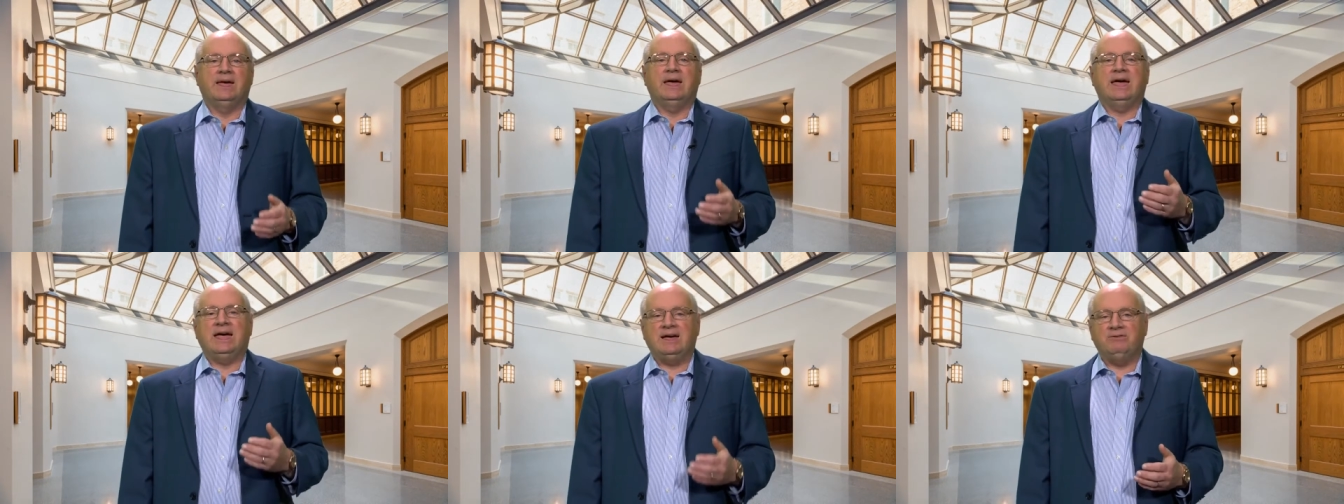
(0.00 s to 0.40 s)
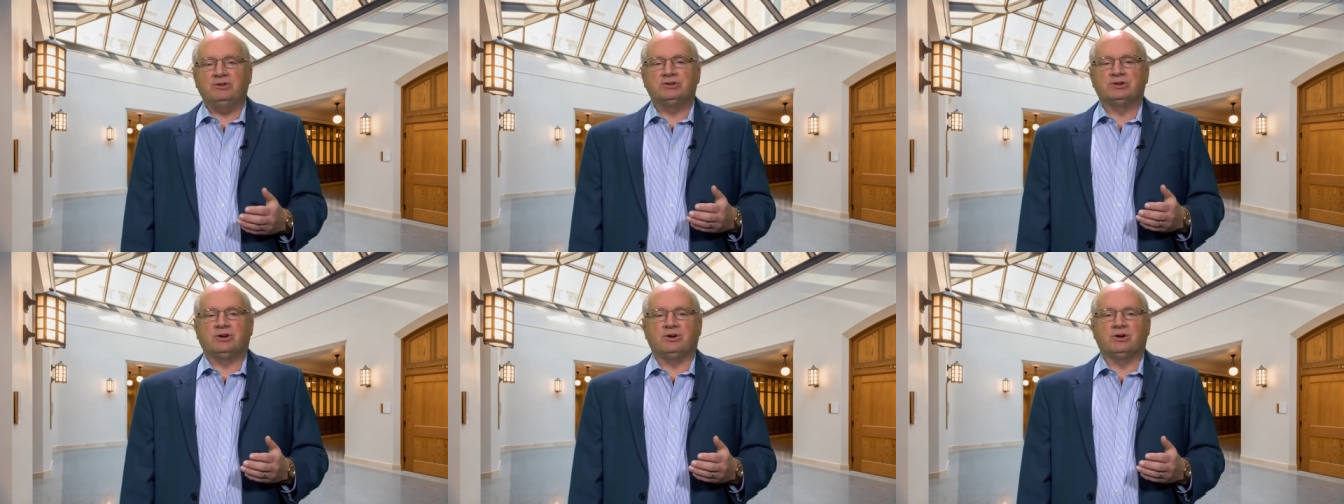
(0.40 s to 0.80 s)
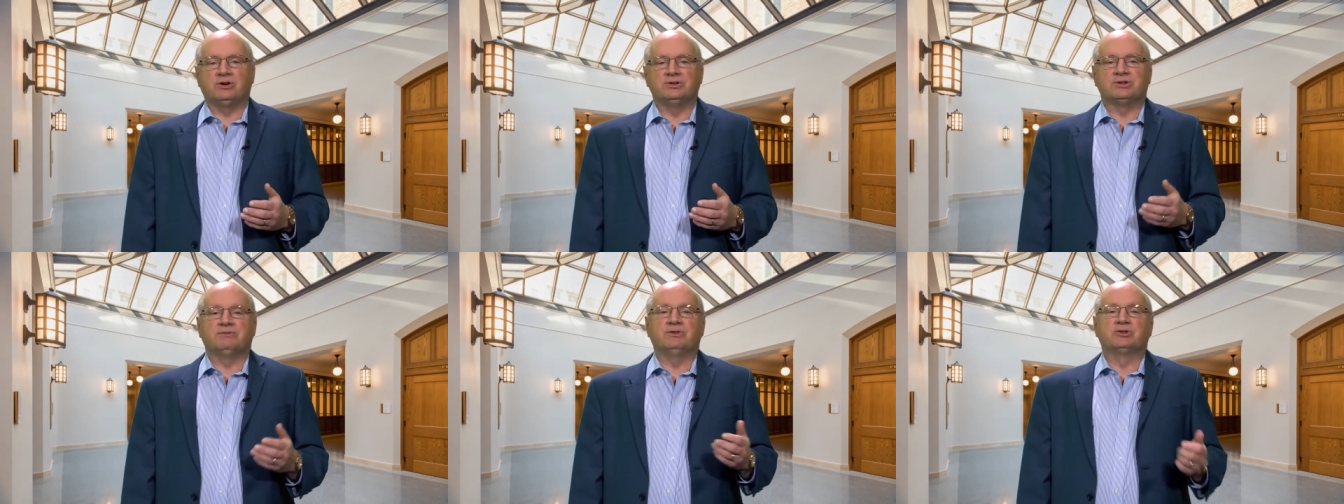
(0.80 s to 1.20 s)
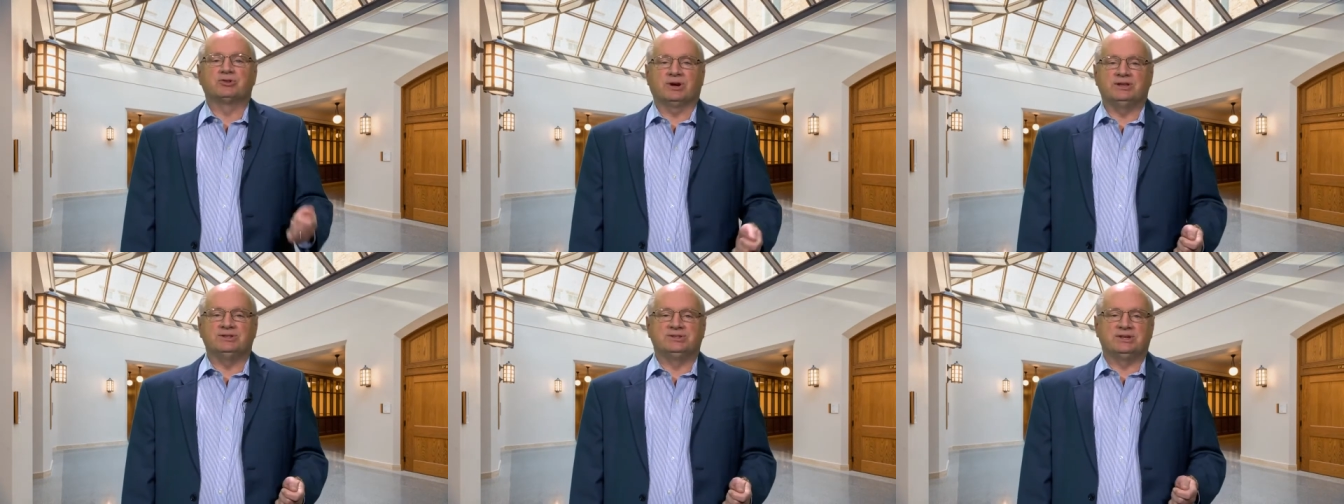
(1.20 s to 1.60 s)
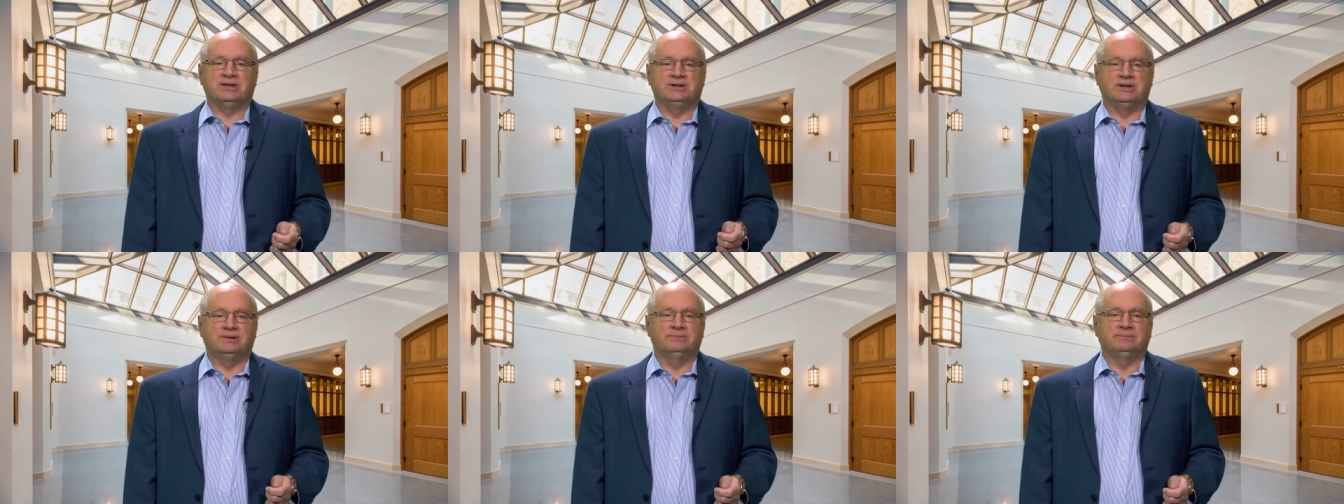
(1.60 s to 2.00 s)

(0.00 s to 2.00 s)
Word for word: avatars of the transcendent.